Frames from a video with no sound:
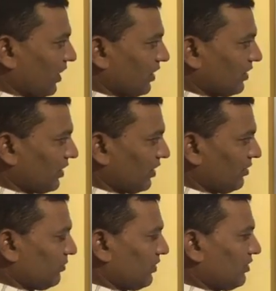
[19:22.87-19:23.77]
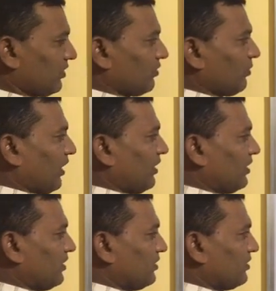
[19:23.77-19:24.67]
and the element, the
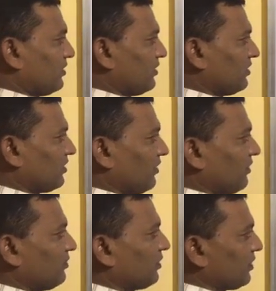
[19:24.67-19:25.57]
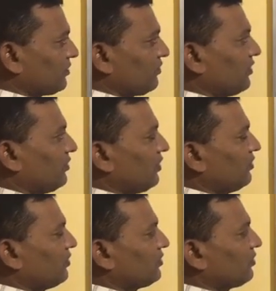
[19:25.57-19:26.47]
minor is 7, because when you
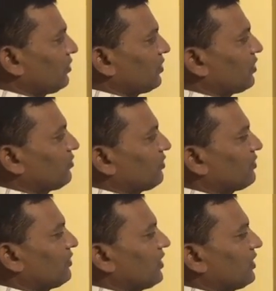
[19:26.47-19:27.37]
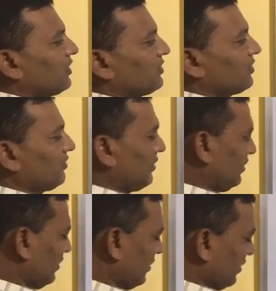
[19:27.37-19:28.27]
leave this row and column, what we get is 7.
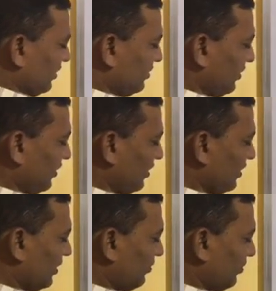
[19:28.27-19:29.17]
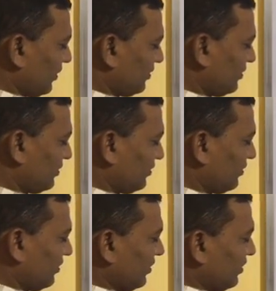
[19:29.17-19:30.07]
This is already there, plus
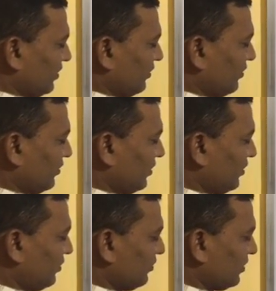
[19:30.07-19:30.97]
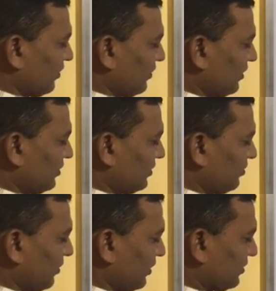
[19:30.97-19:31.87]
into 7
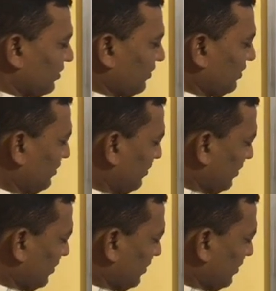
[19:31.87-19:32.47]
is plus 7.